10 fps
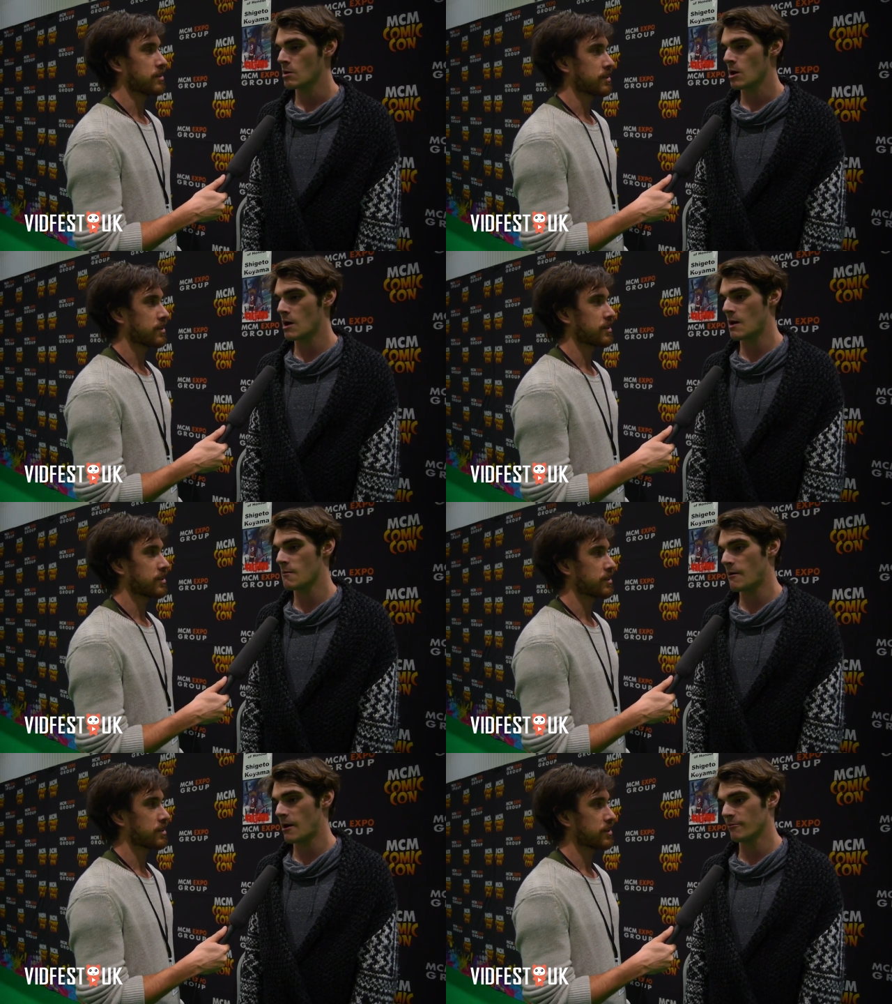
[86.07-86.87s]
Speaker 1: Um,
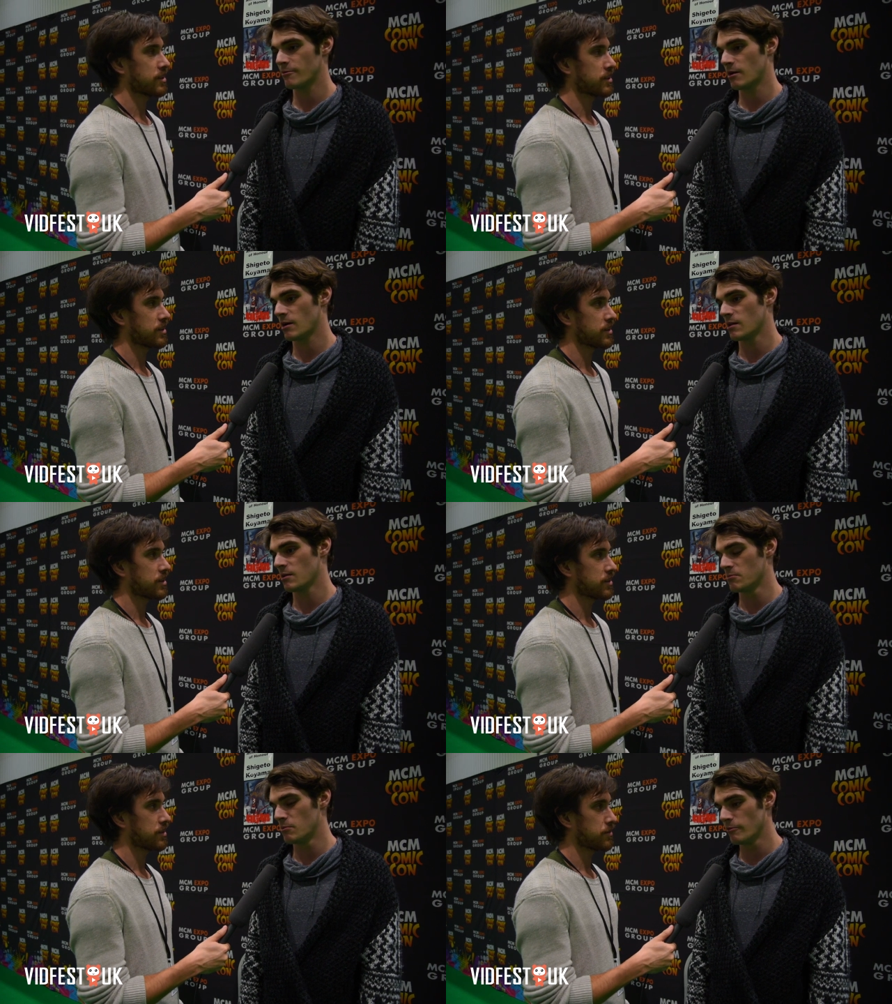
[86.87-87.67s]
I have done a
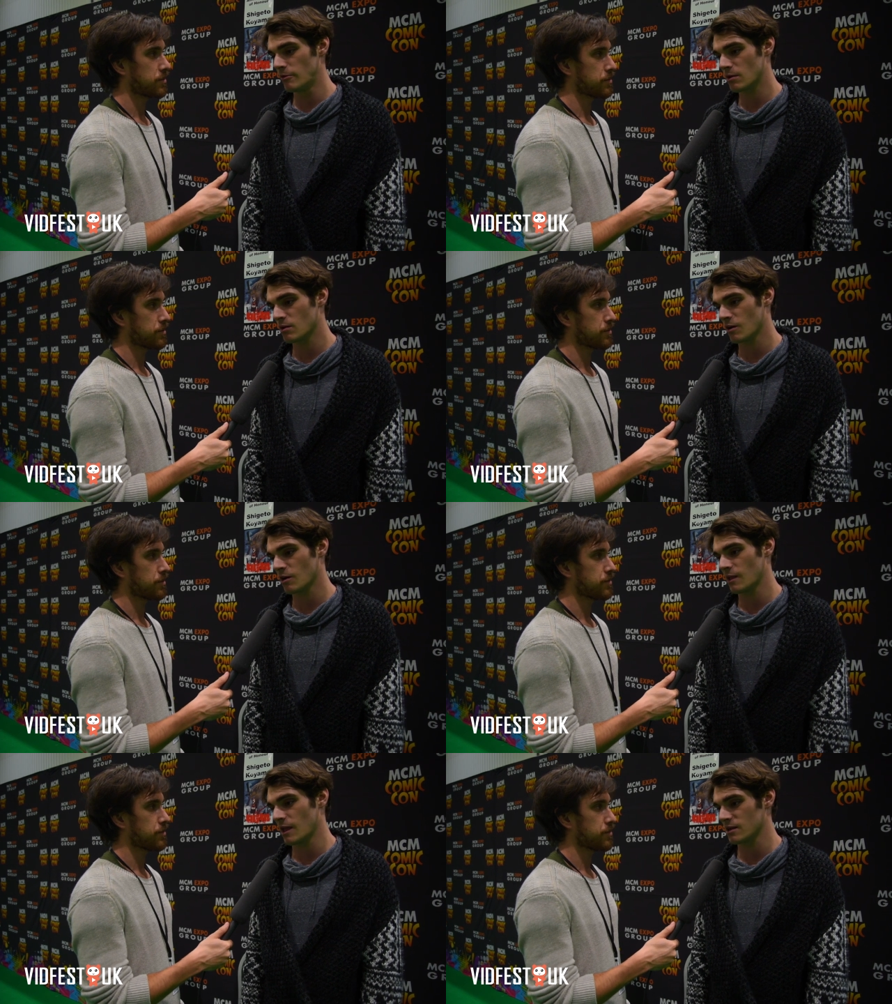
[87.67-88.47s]
movie
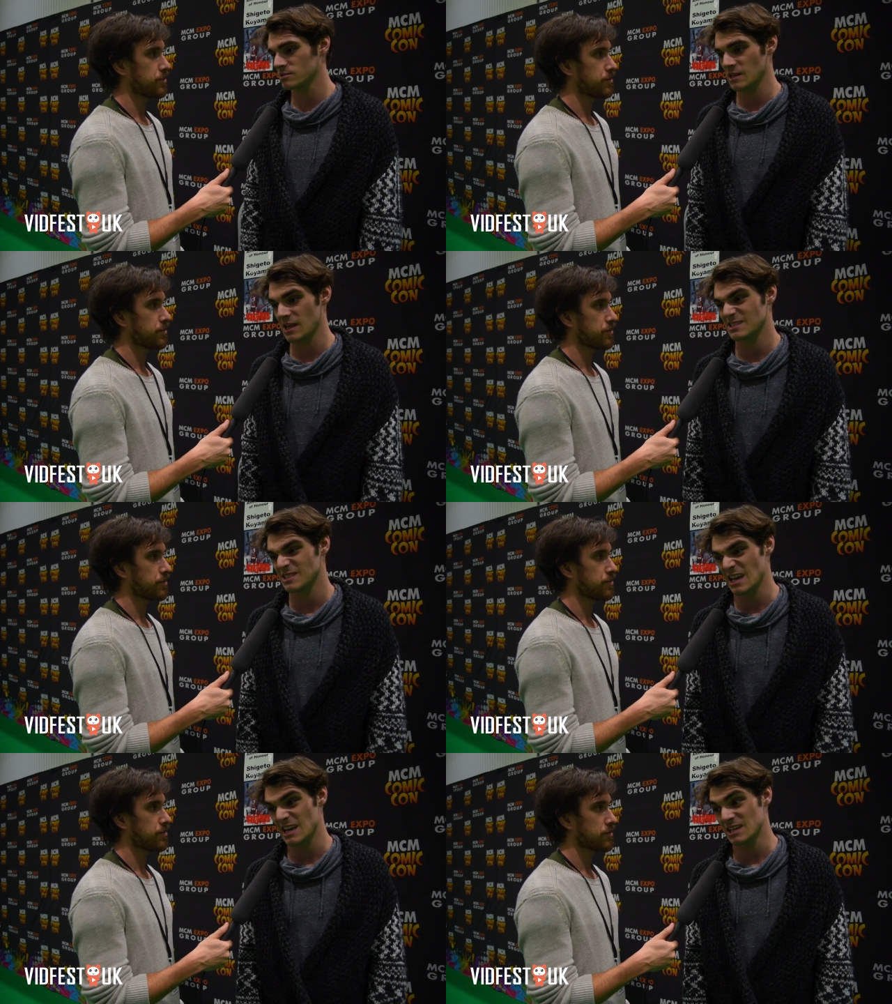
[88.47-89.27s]
called House of Last
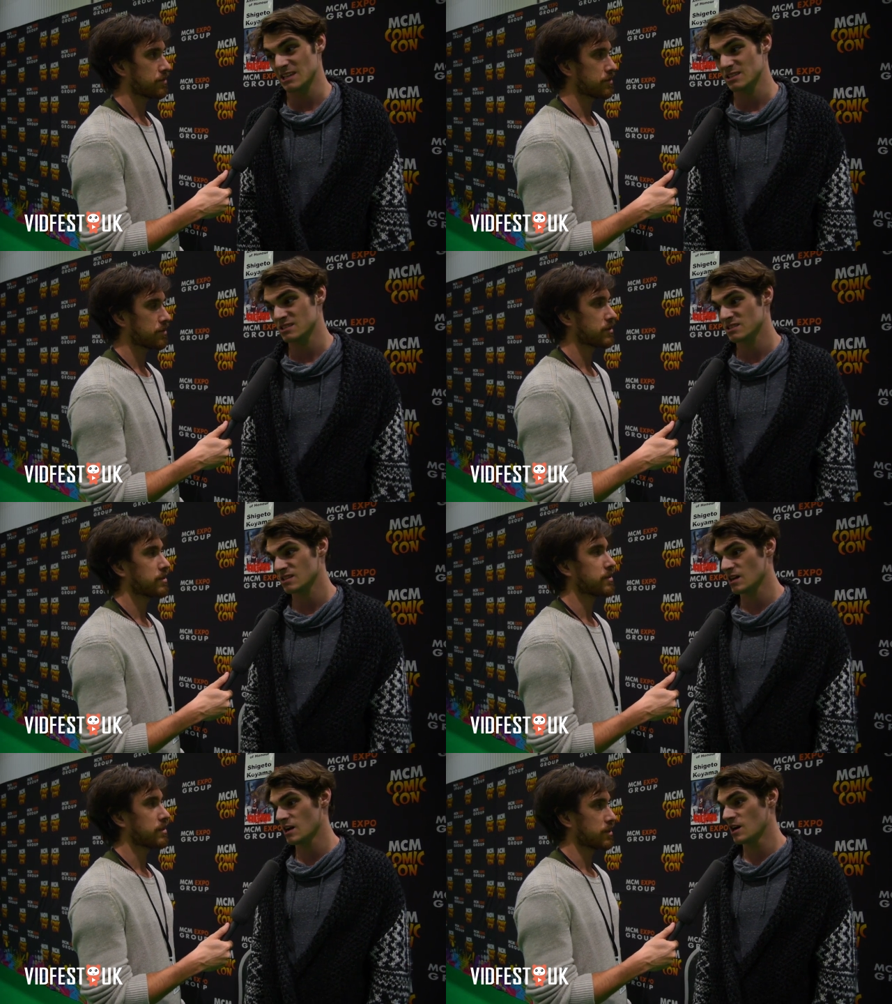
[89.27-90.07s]
Things,
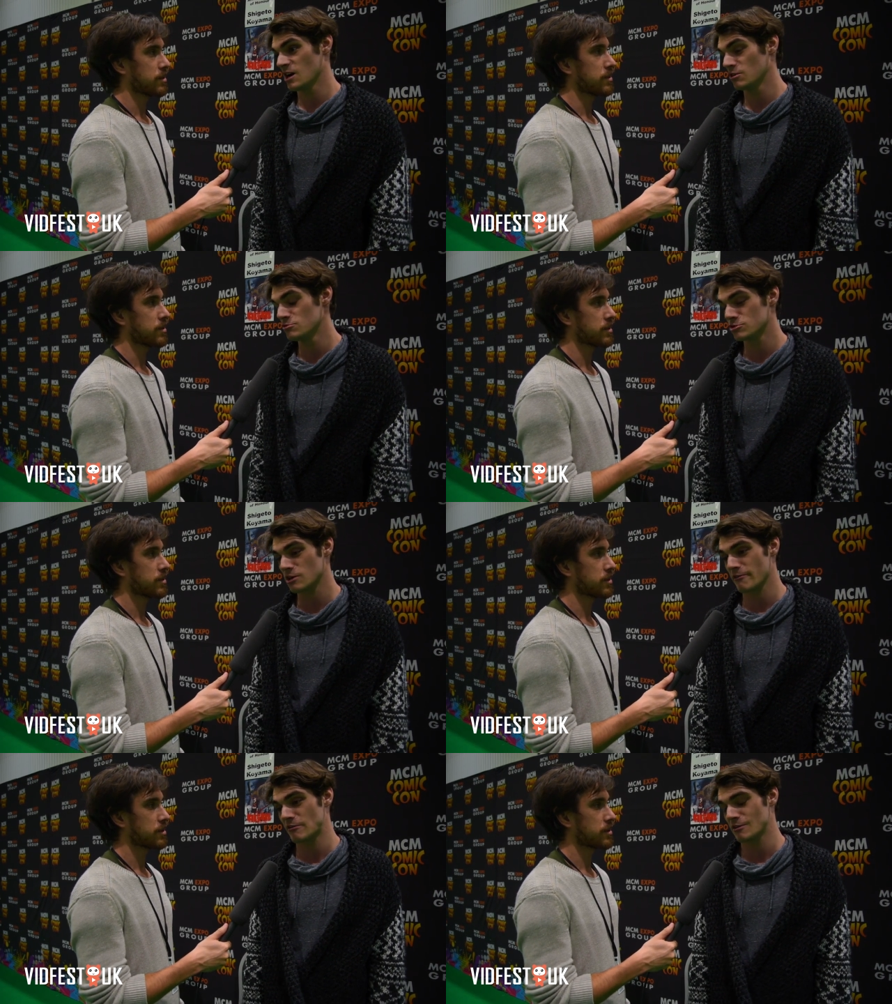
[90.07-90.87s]
uh, Who's
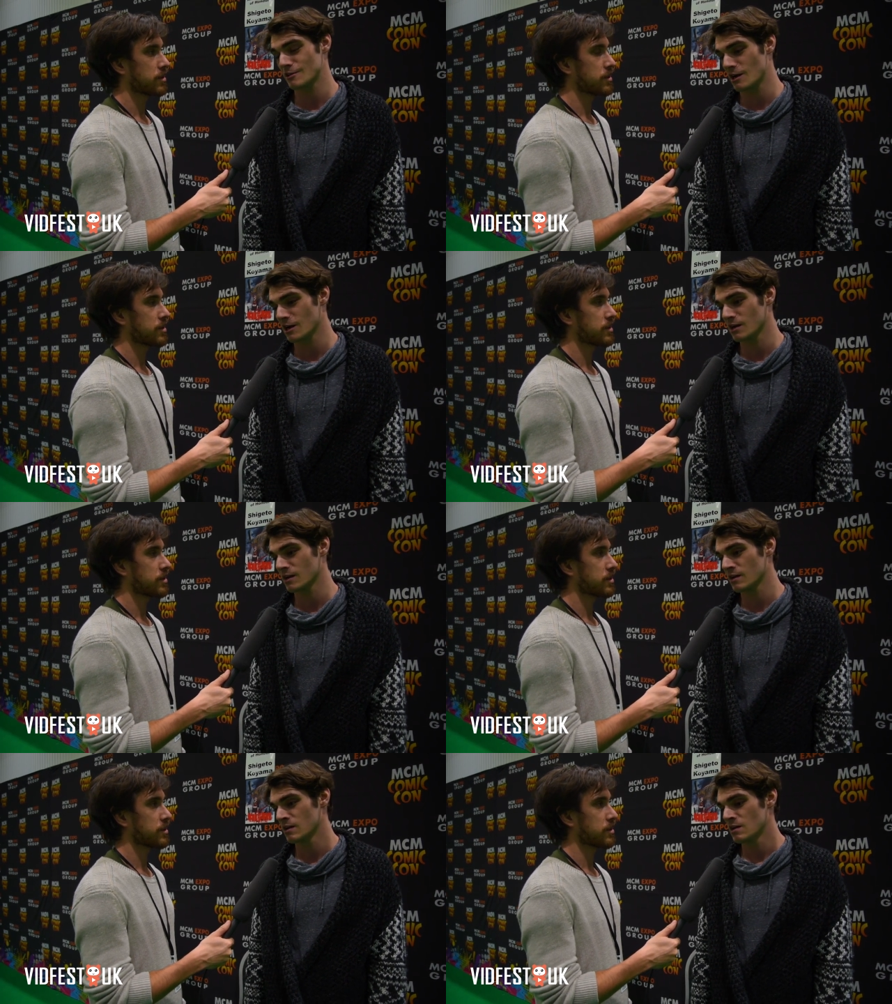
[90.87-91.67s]
Driving Doug.